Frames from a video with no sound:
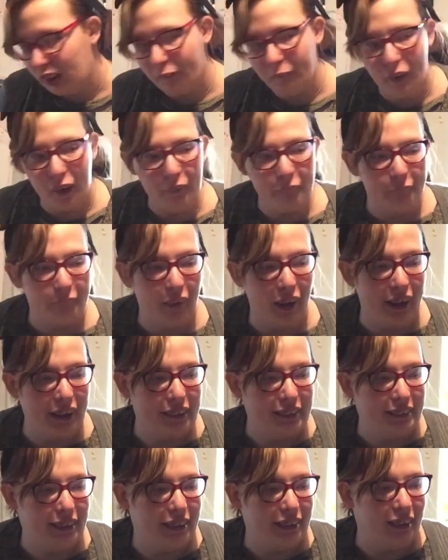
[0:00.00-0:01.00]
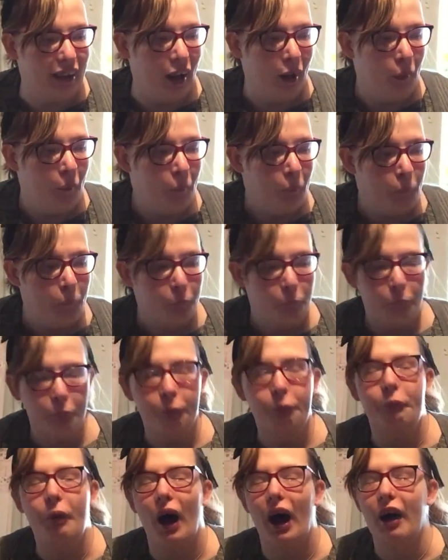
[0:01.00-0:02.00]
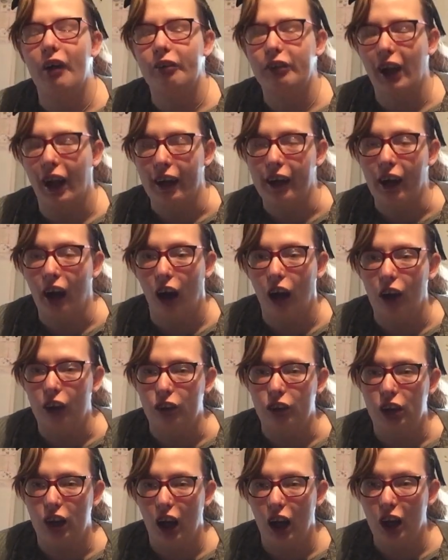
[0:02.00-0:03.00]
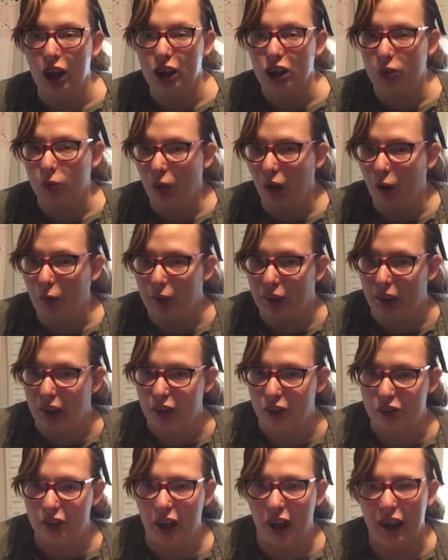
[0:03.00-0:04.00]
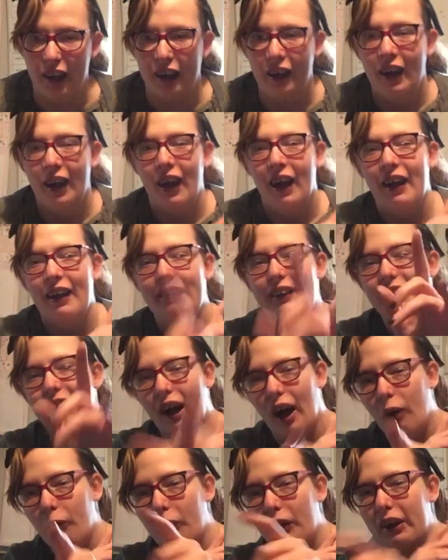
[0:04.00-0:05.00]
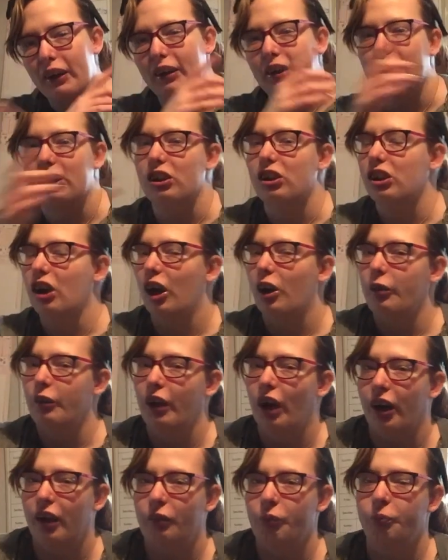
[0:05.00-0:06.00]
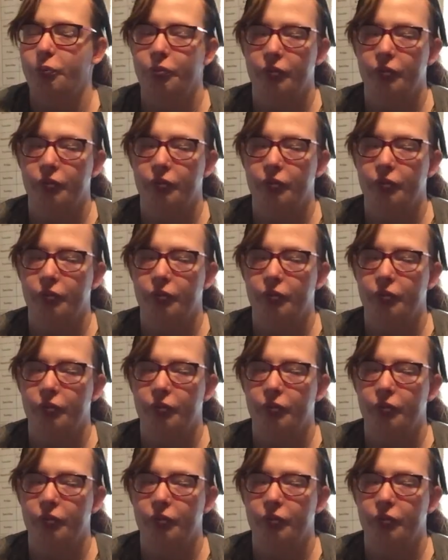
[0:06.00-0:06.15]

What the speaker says: some amazing birthday cards as well this year that I wanted to show you.